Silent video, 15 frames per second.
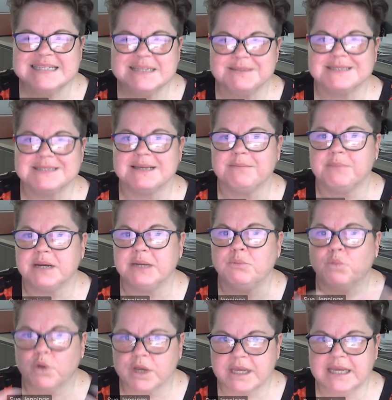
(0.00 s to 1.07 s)
to be somebody
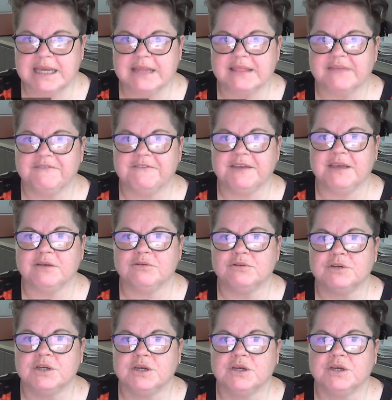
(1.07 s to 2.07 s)
working in the field